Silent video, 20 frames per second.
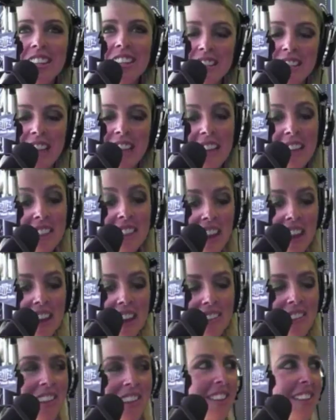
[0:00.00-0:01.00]
long as at the okay
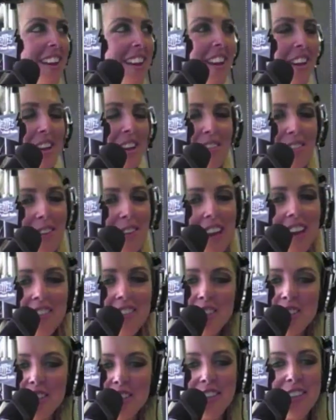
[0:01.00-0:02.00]
end of the day, if yeah. you
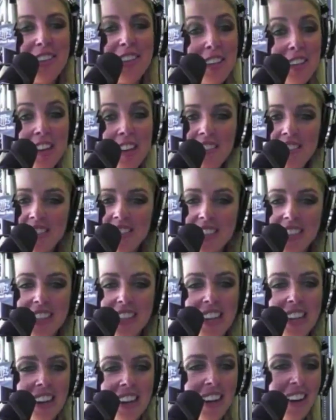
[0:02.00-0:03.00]
have your degree, you have your
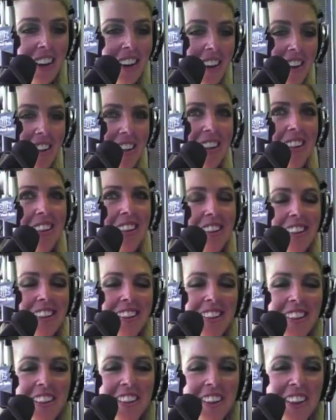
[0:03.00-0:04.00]
degree.
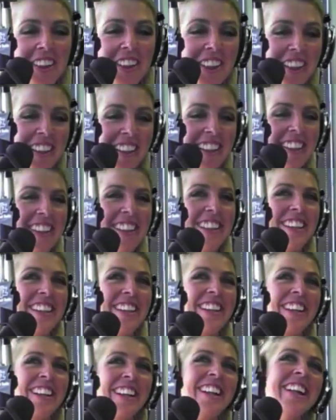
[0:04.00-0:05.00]
yes. what do
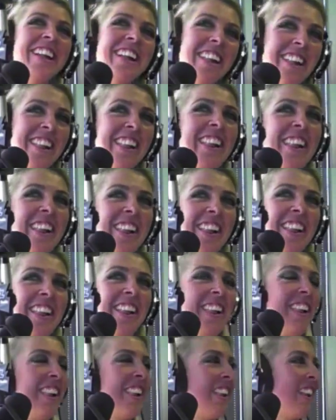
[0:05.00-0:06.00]
you do in the off season
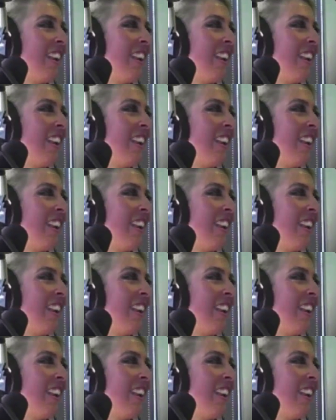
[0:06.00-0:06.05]
now?